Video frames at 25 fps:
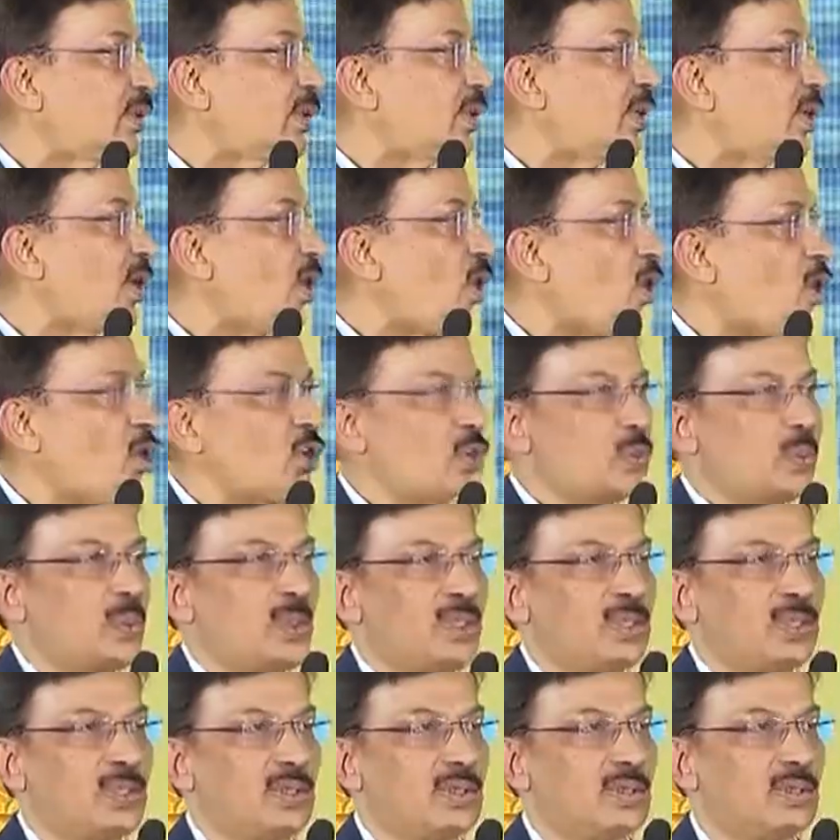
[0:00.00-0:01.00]
uh,
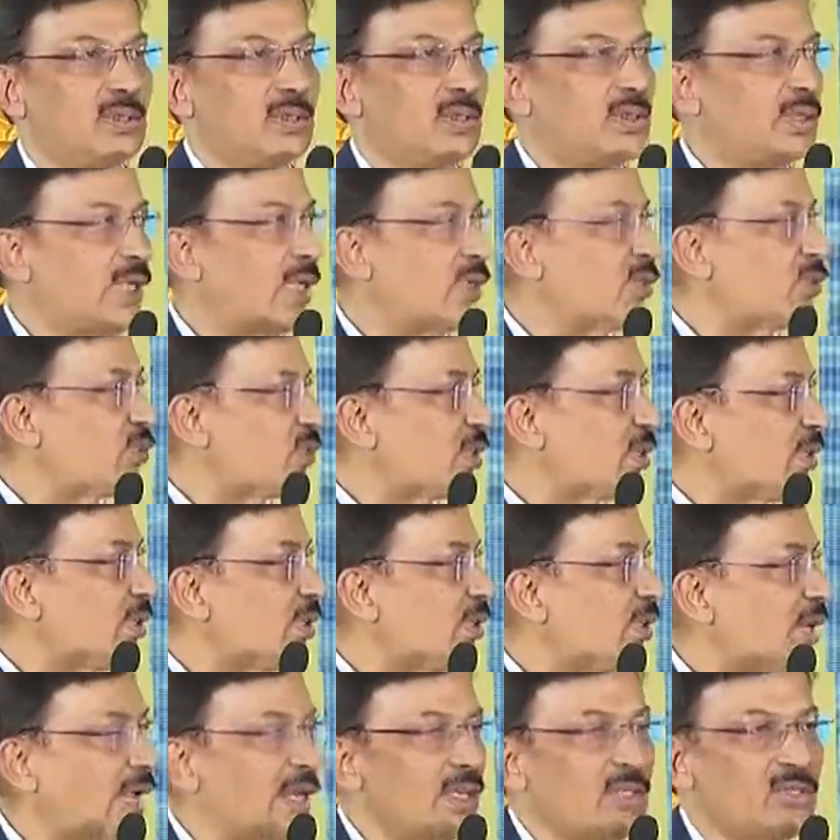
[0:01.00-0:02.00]
hospital,
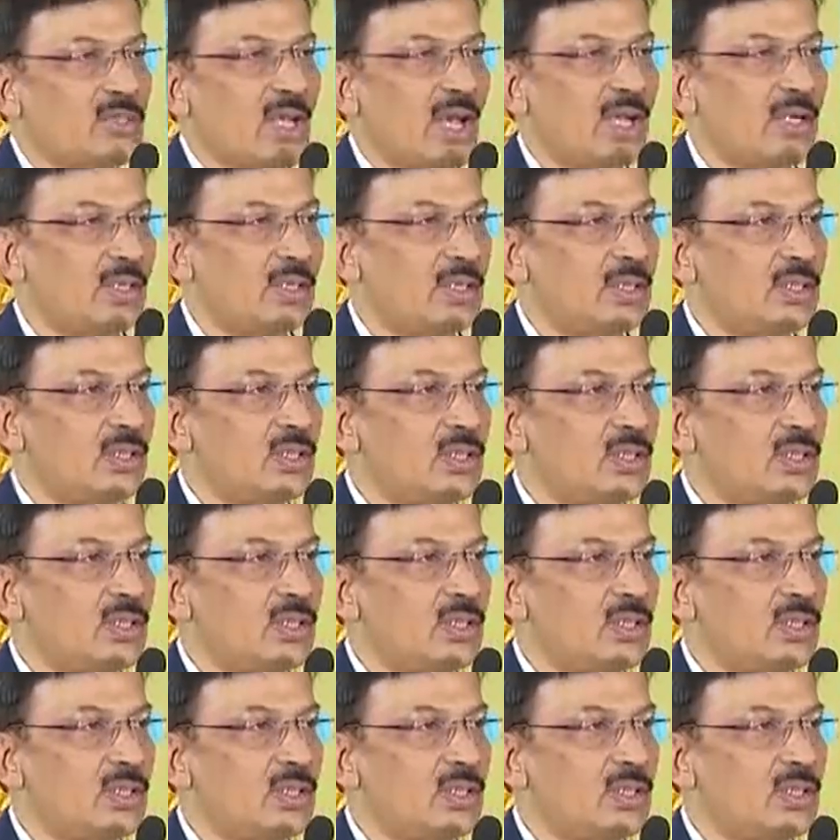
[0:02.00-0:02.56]
tension, anxiety,